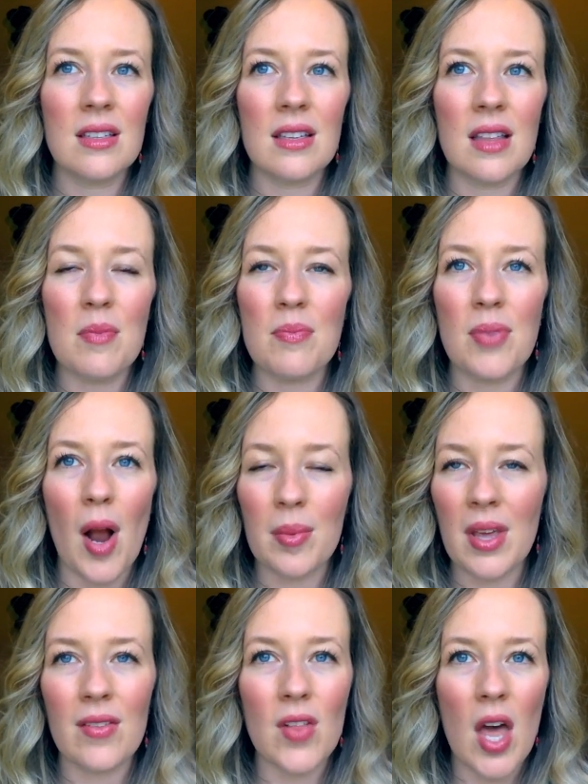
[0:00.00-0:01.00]
They
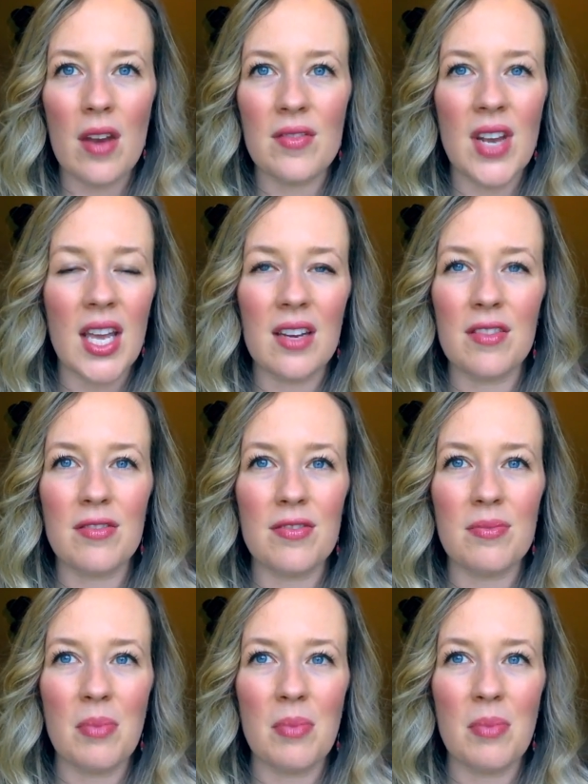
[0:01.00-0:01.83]
probably have a lot of negative,